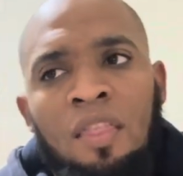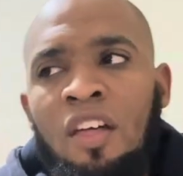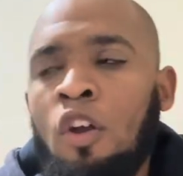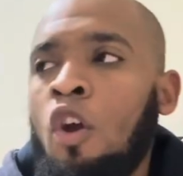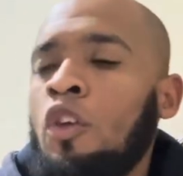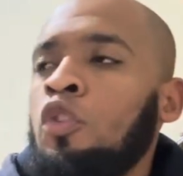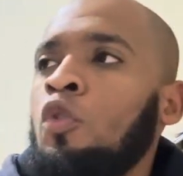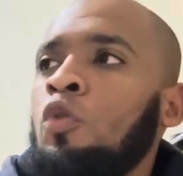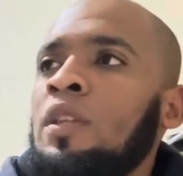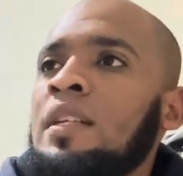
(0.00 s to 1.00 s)
The
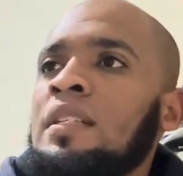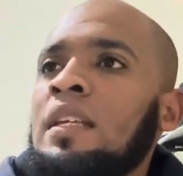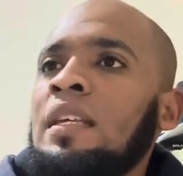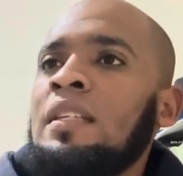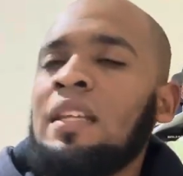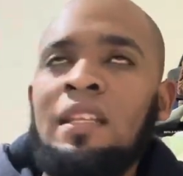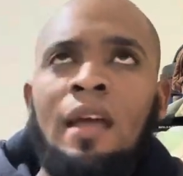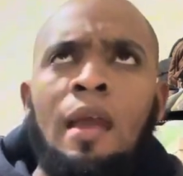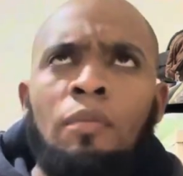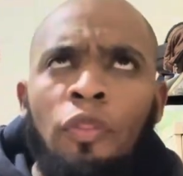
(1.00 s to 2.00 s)
cartoonist is in
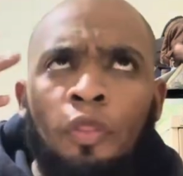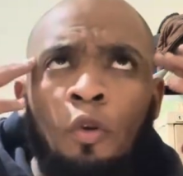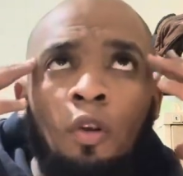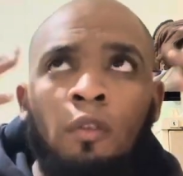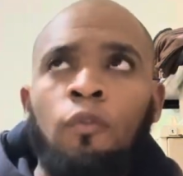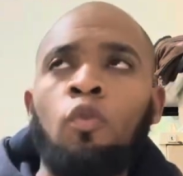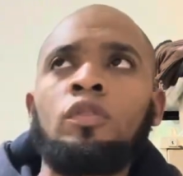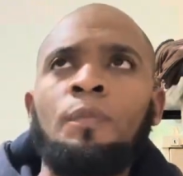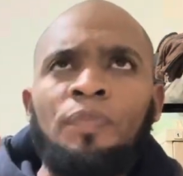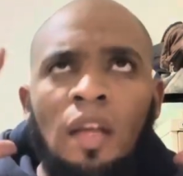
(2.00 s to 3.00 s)
a
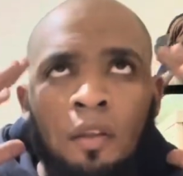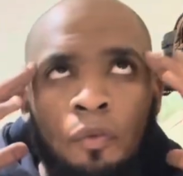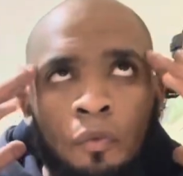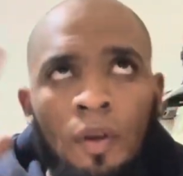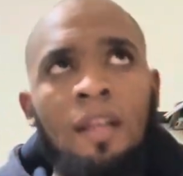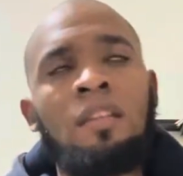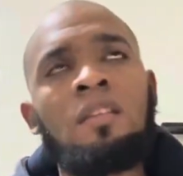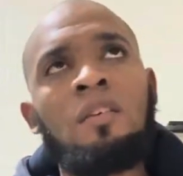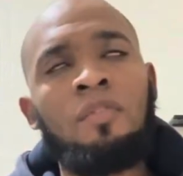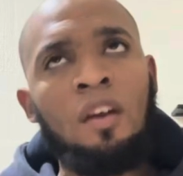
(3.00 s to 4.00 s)
thoughtful,
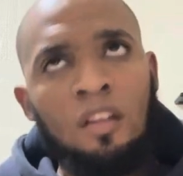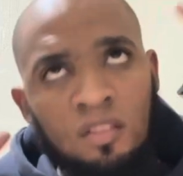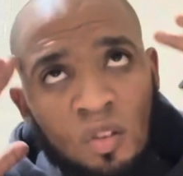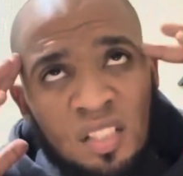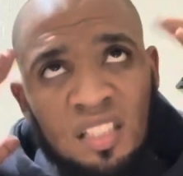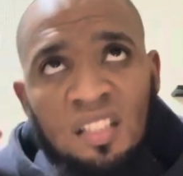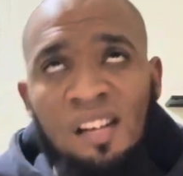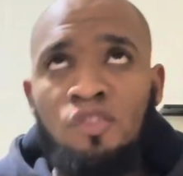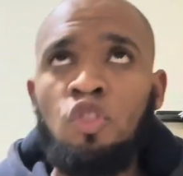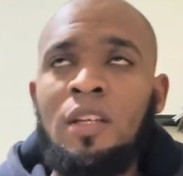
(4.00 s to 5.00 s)
reflective,
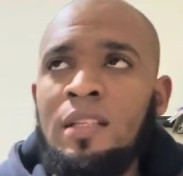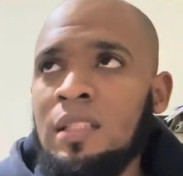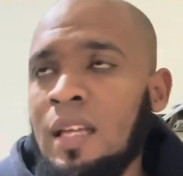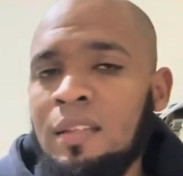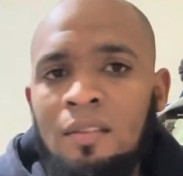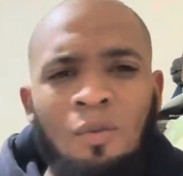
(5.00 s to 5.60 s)
nostalgic state.